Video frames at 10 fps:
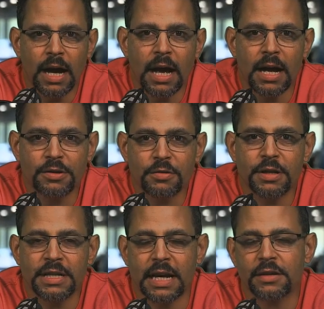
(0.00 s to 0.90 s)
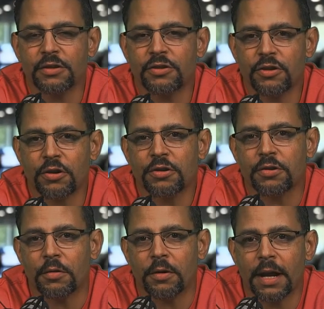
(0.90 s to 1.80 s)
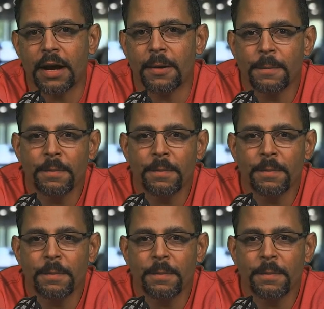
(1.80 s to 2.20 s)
to the Texas church shooter. Now,